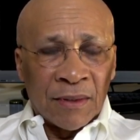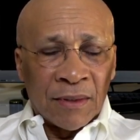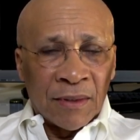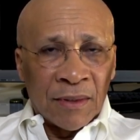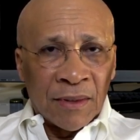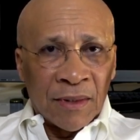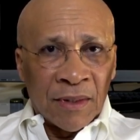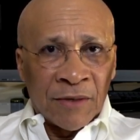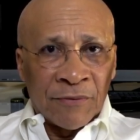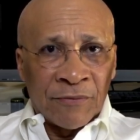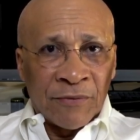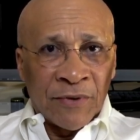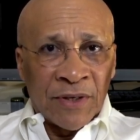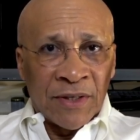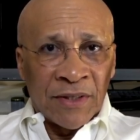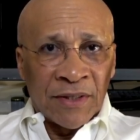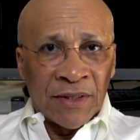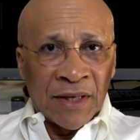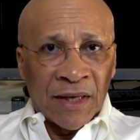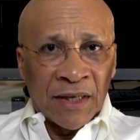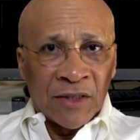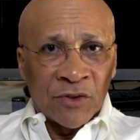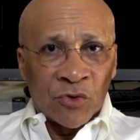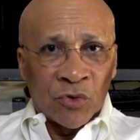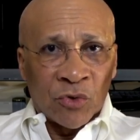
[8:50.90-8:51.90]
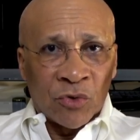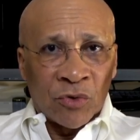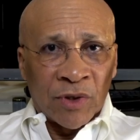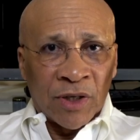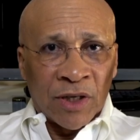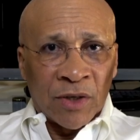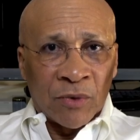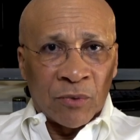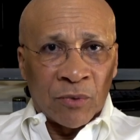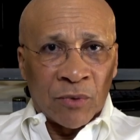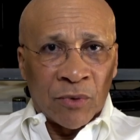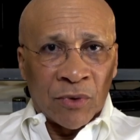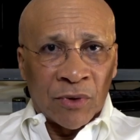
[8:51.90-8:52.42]
If anything, it's going to
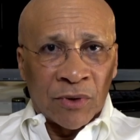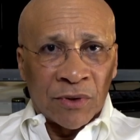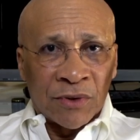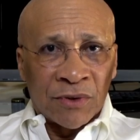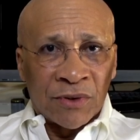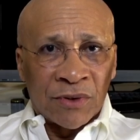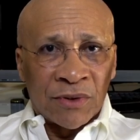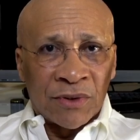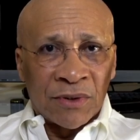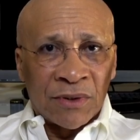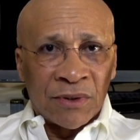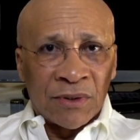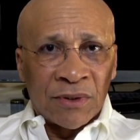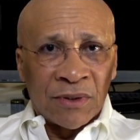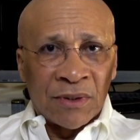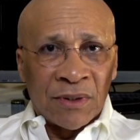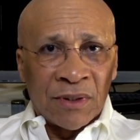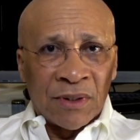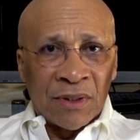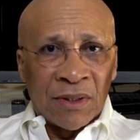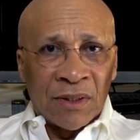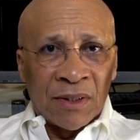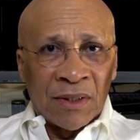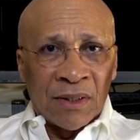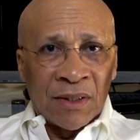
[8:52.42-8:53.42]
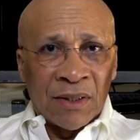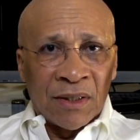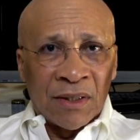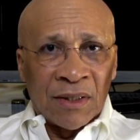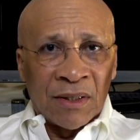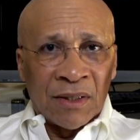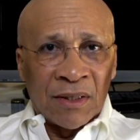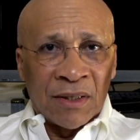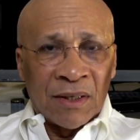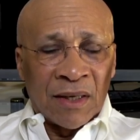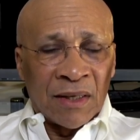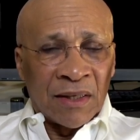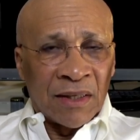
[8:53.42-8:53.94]
get worse.
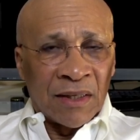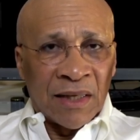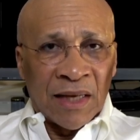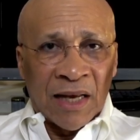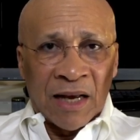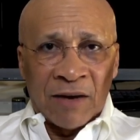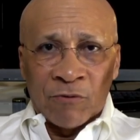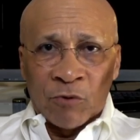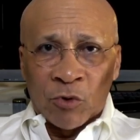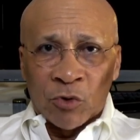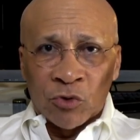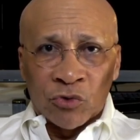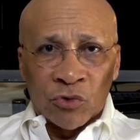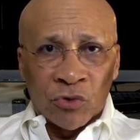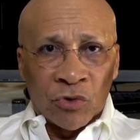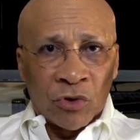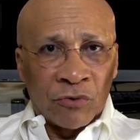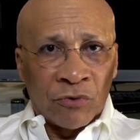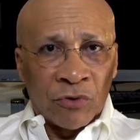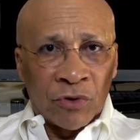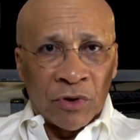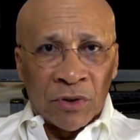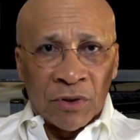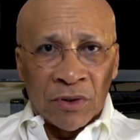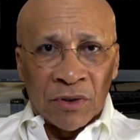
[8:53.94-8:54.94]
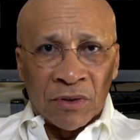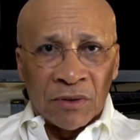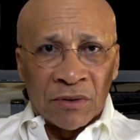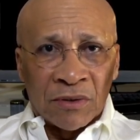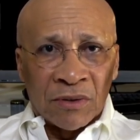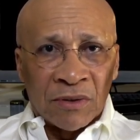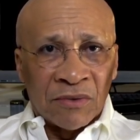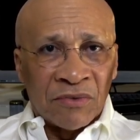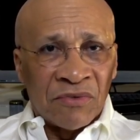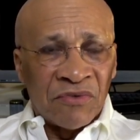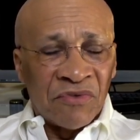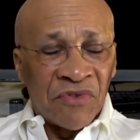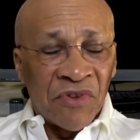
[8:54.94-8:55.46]
And they have control over
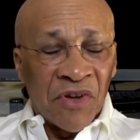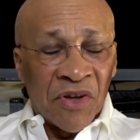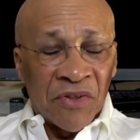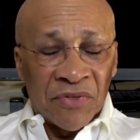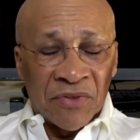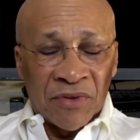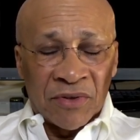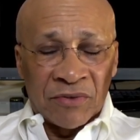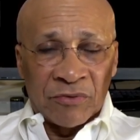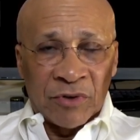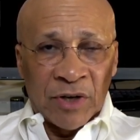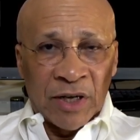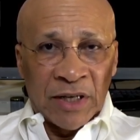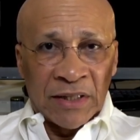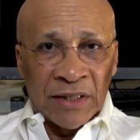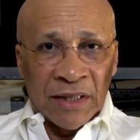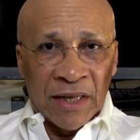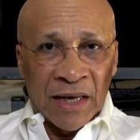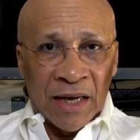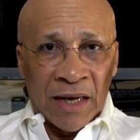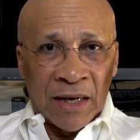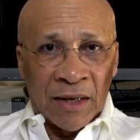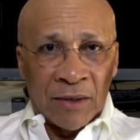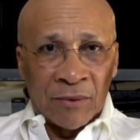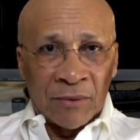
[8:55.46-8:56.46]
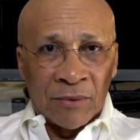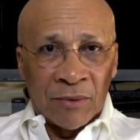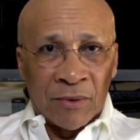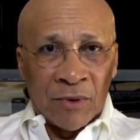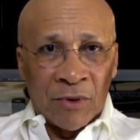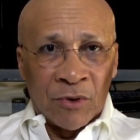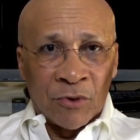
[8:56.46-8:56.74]
nothing right now.